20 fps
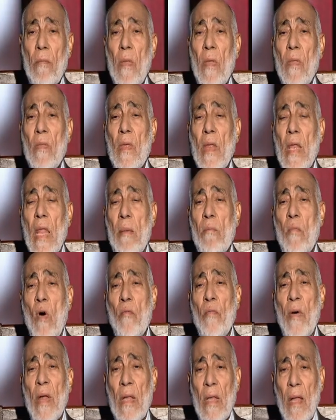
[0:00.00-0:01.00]
the name
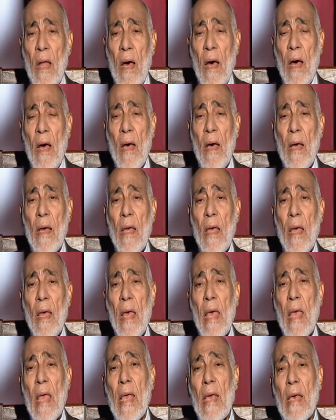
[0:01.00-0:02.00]
of Allah
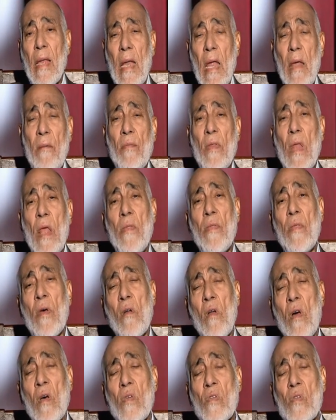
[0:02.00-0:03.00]
engraved in the
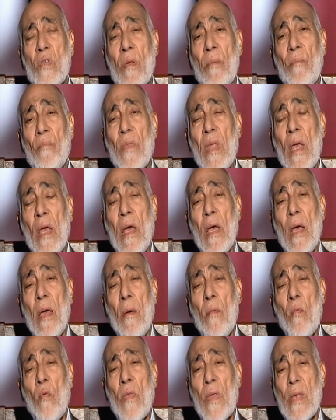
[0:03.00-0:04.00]
rocks
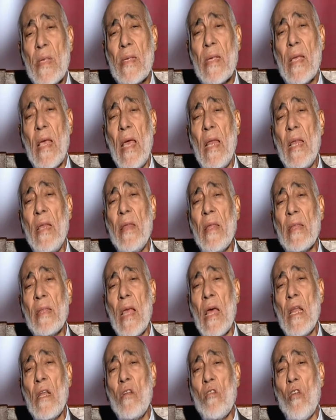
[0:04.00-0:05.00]
with a scale that
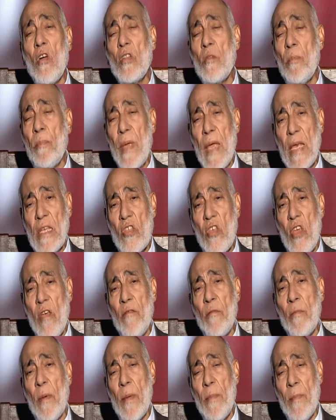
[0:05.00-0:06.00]
cannot be
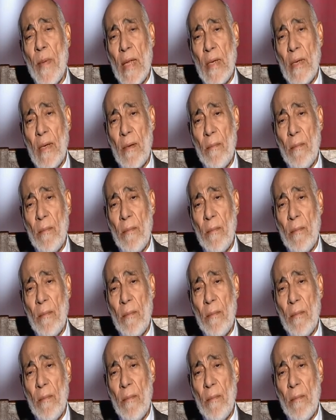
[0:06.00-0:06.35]
achieved by man.